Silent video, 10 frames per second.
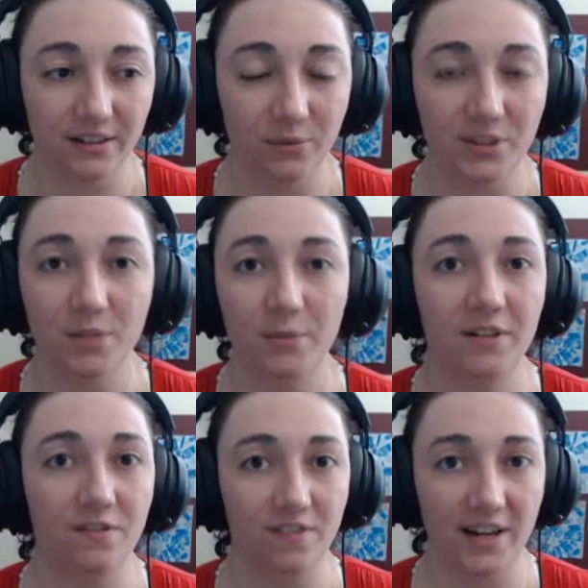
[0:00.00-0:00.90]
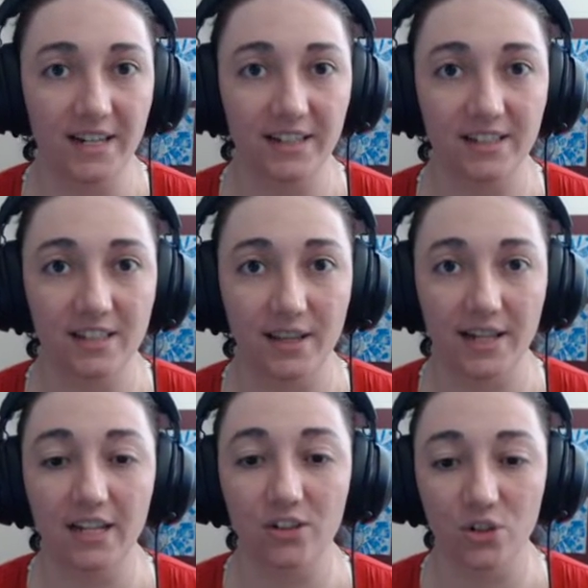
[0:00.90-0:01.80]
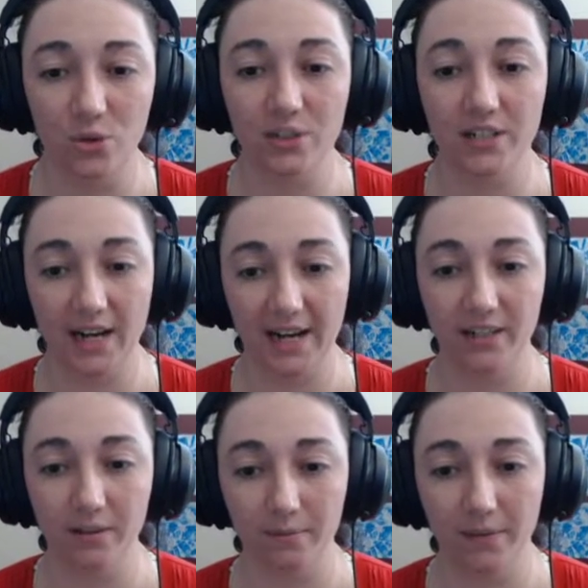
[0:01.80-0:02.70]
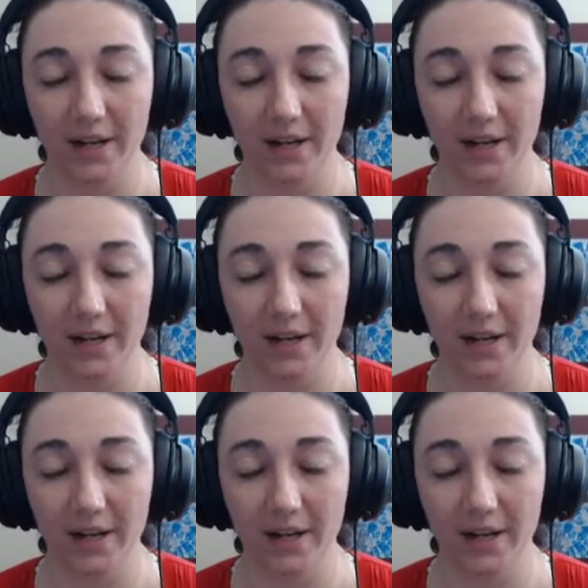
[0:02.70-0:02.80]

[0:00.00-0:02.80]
when someone invades, they can use an item,